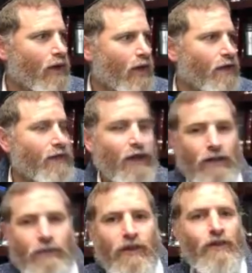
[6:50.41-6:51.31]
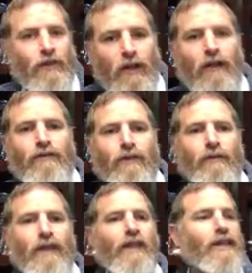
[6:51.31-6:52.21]
and tell him that you love
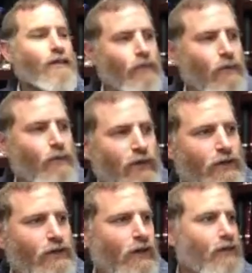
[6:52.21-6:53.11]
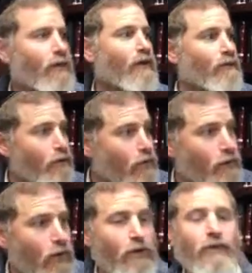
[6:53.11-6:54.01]
him, and that's the reason why you're telling him. And if you
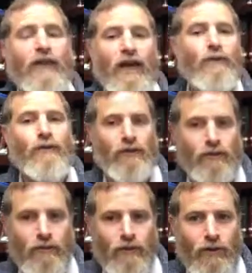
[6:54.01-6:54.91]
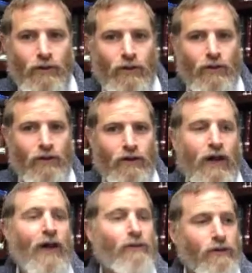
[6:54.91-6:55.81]
don't, then I will.
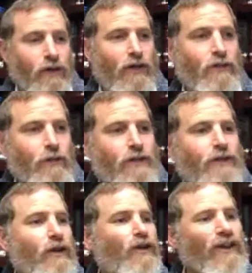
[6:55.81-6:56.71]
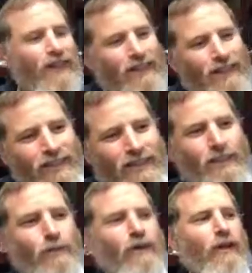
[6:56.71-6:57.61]
I will tell the person, you know, this
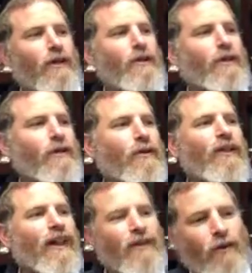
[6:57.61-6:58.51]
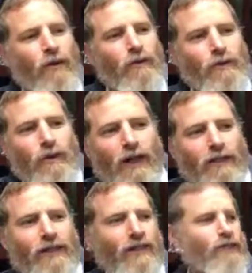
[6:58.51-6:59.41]
is what I heard about you, and I know it's
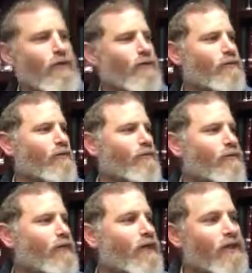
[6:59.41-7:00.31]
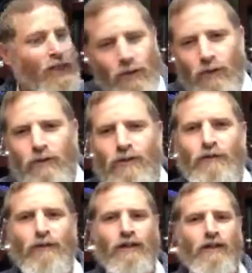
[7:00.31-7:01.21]
probably not true because I know you
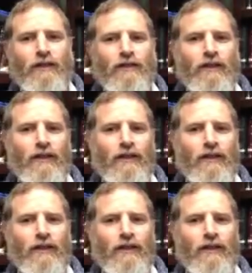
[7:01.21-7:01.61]
differently.